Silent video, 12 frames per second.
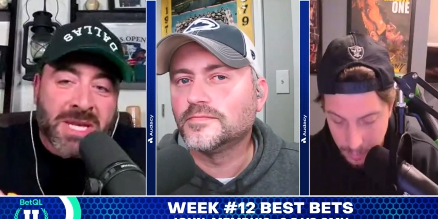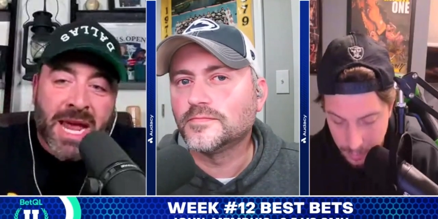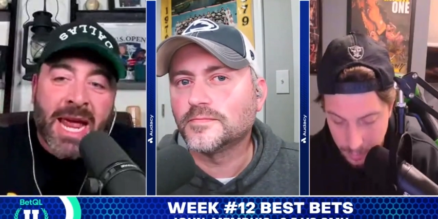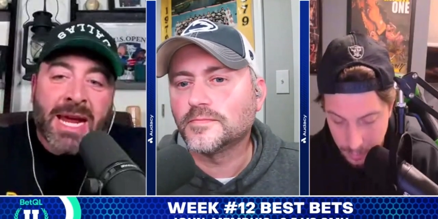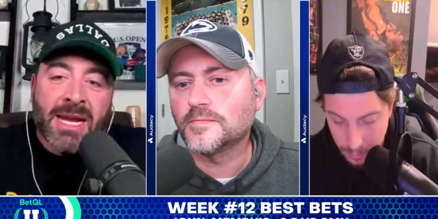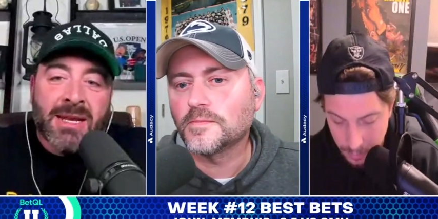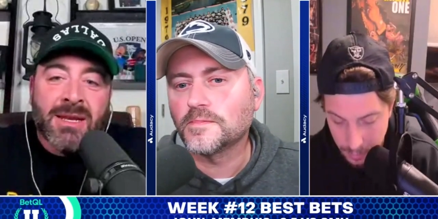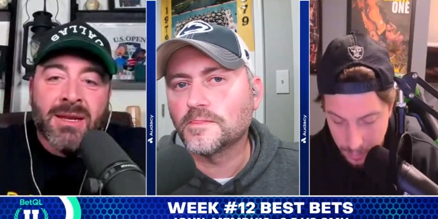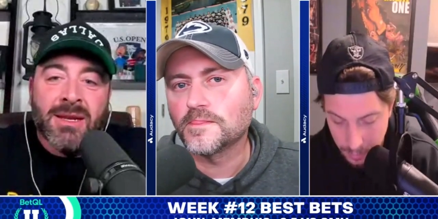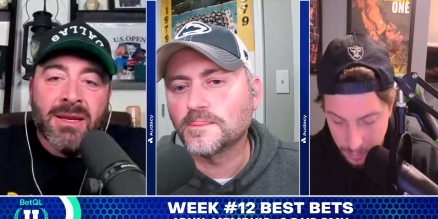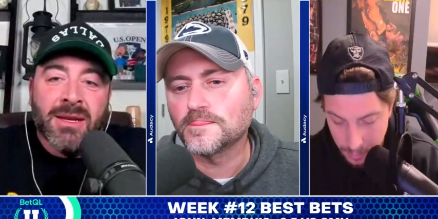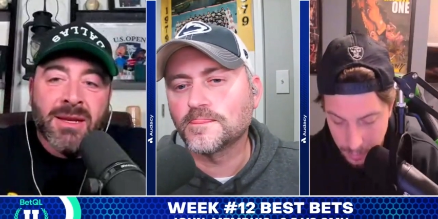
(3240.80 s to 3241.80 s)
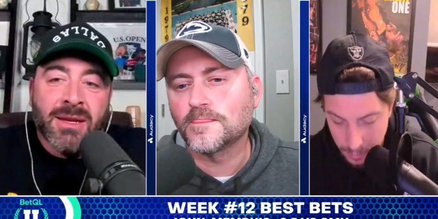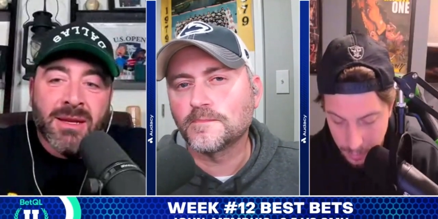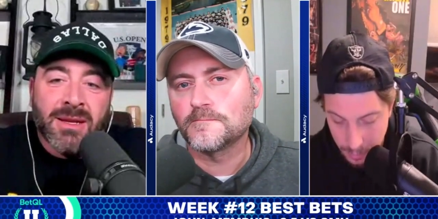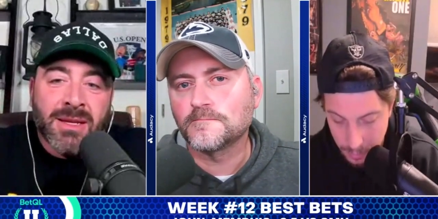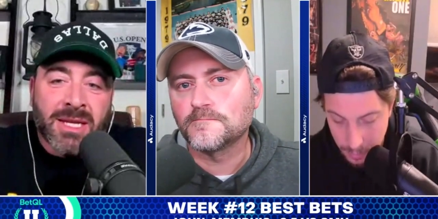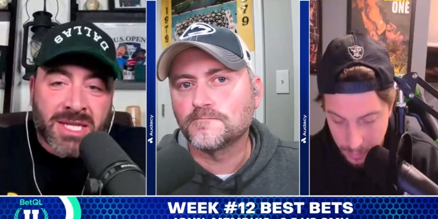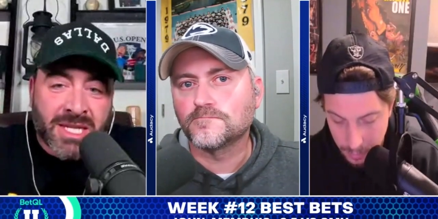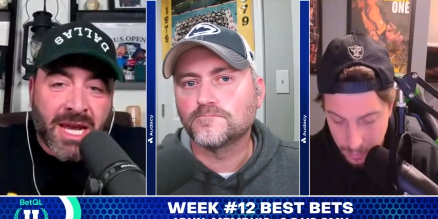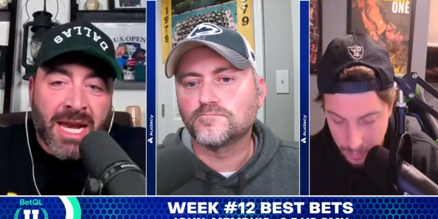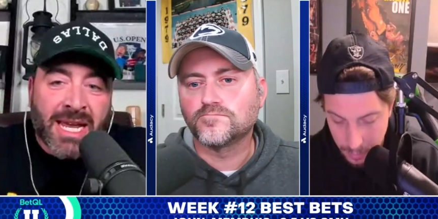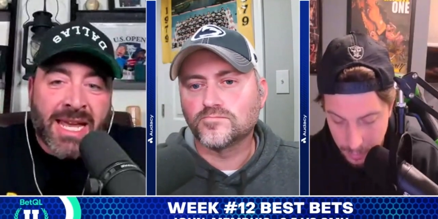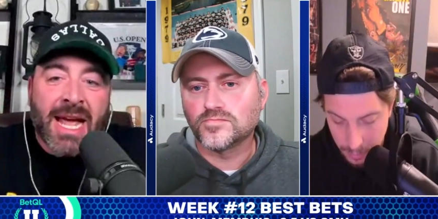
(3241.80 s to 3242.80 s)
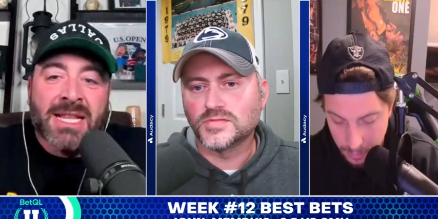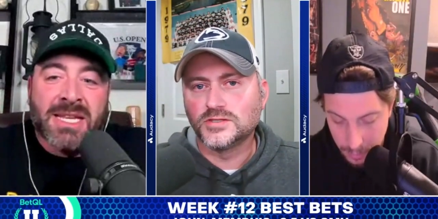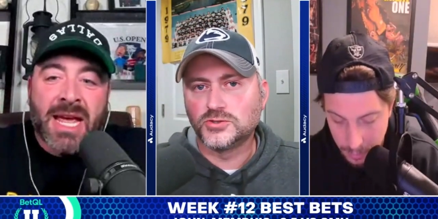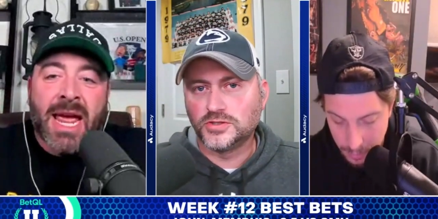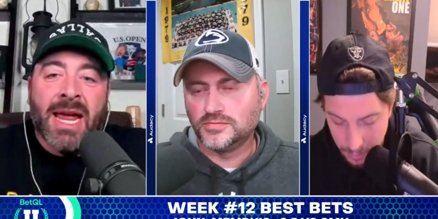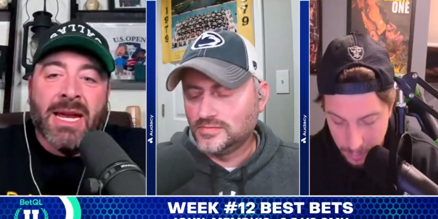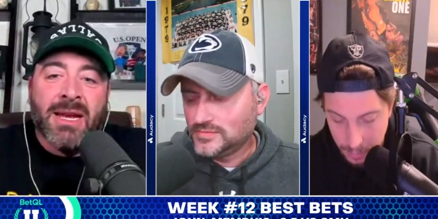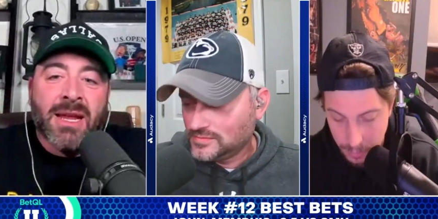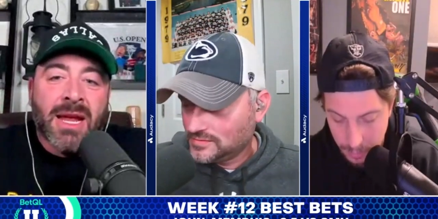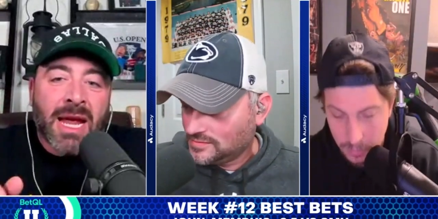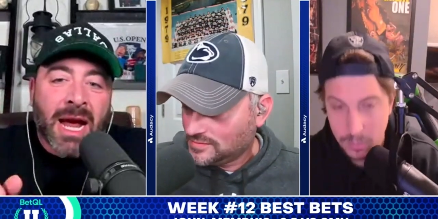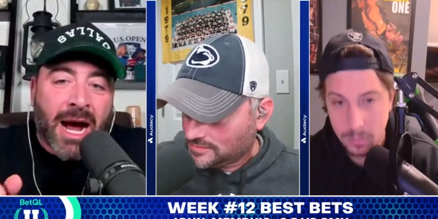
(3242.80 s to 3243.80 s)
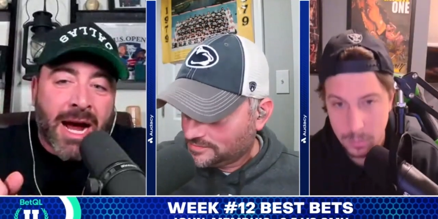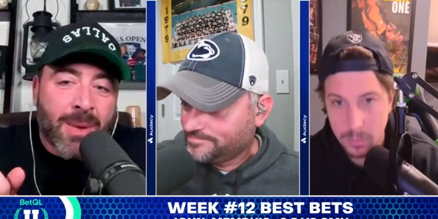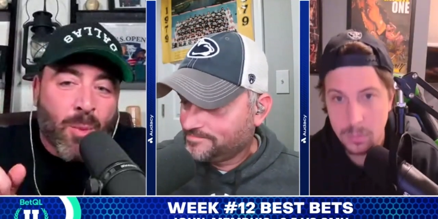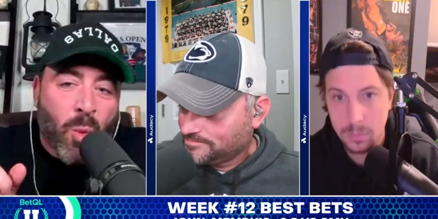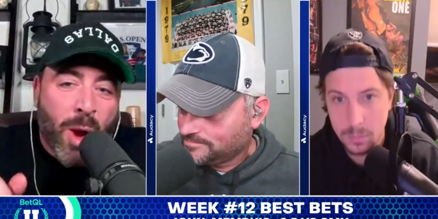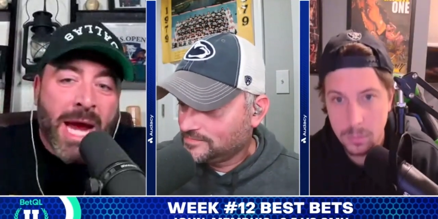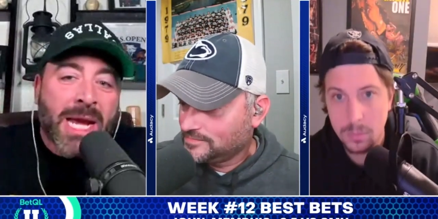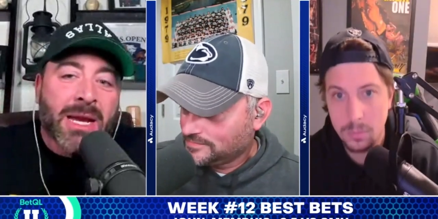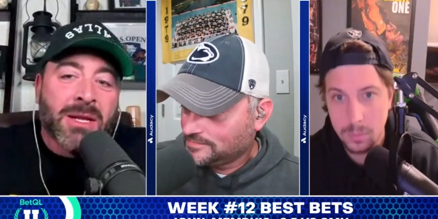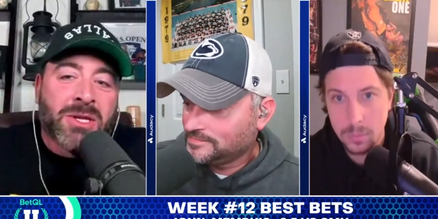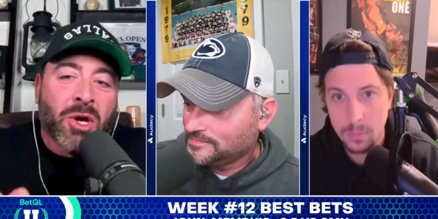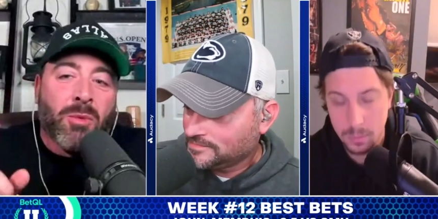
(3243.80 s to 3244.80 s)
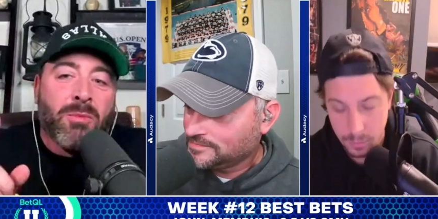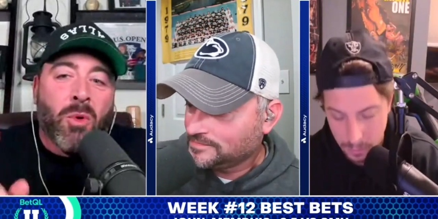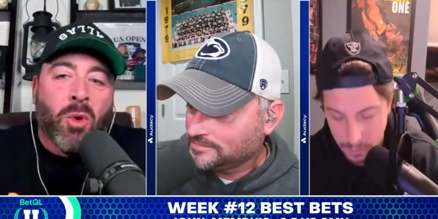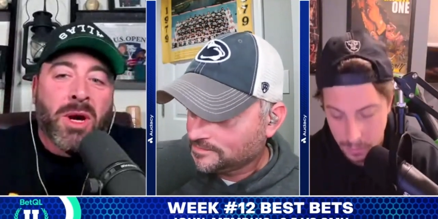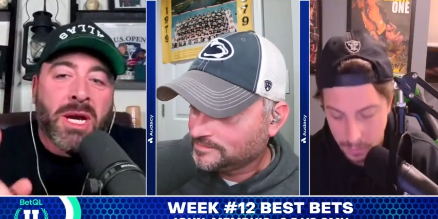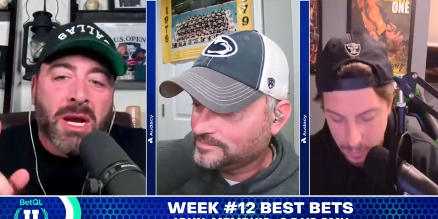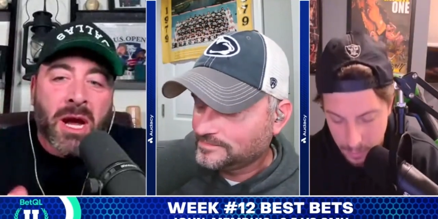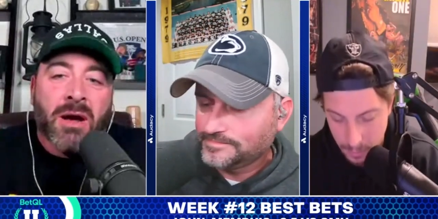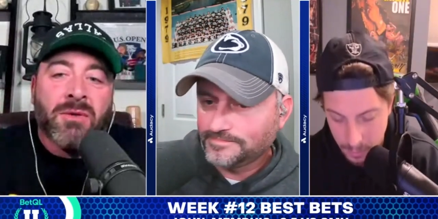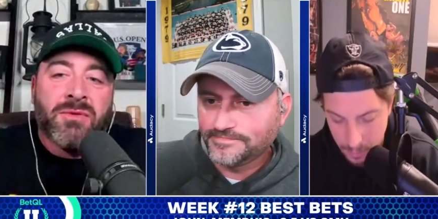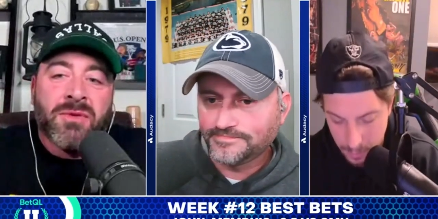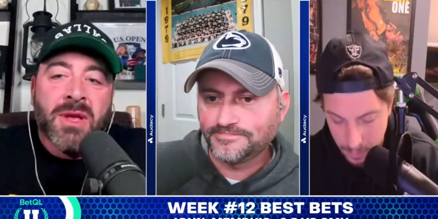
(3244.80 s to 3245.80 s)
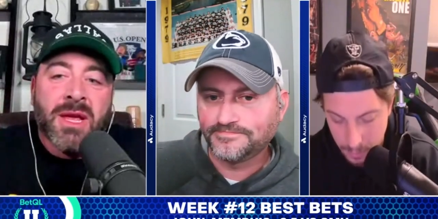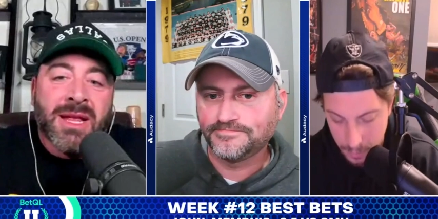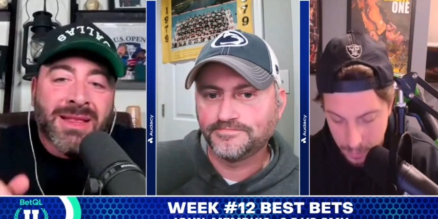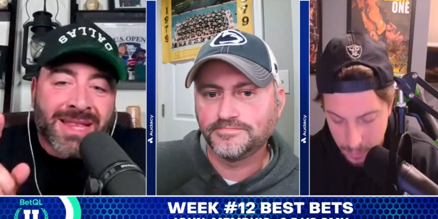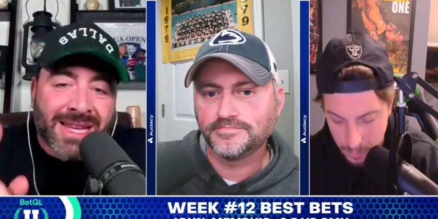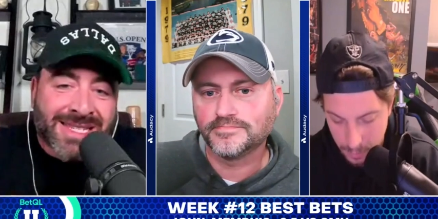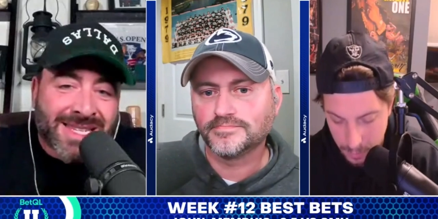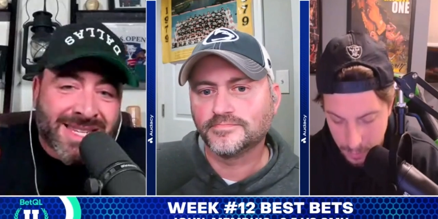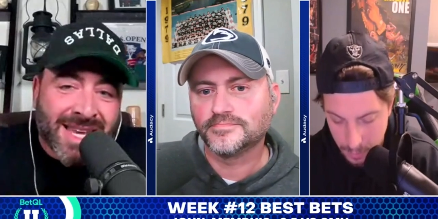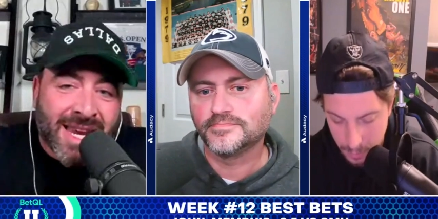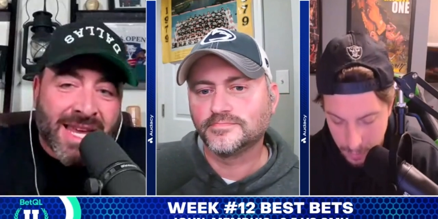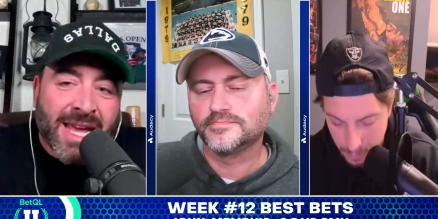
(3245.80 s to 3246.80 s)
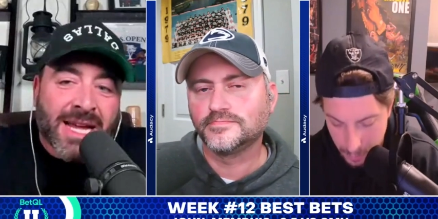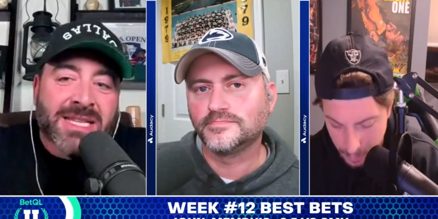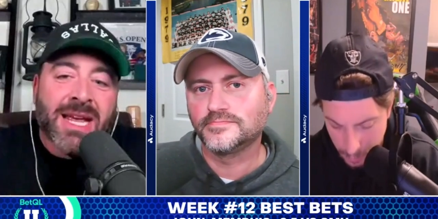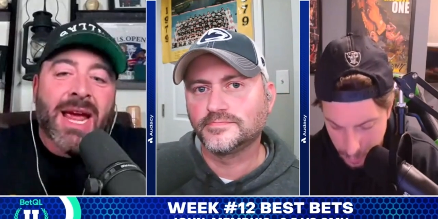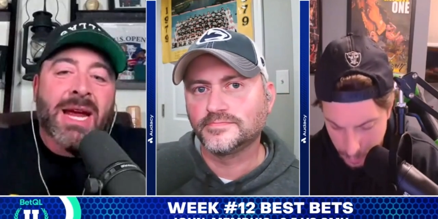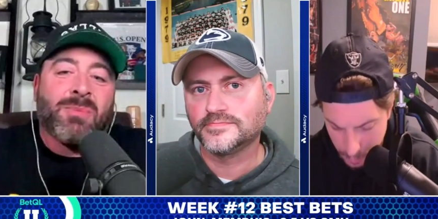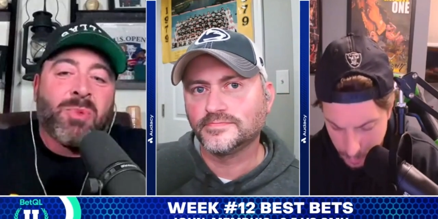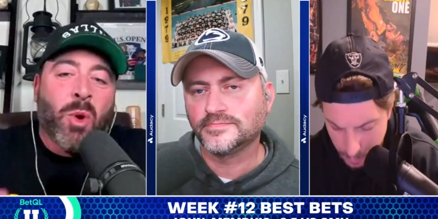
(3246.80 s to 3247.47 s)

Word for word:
Speaker 1: to eight. This is going to get to eight. I am waiting until morning of. This is going to get to eight